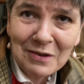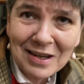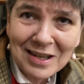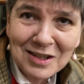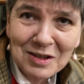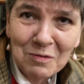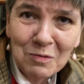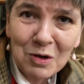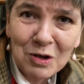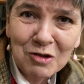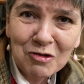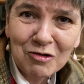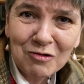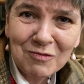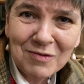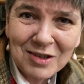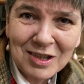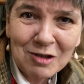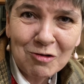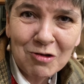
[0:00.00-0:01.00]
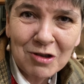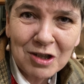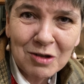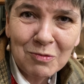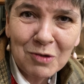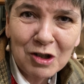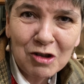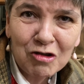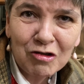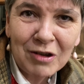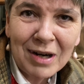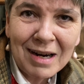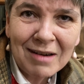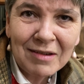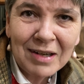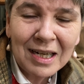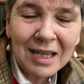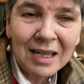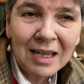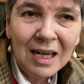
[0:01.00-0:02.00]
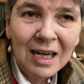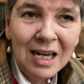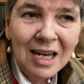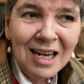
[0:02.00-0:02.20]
they saw someone drowning.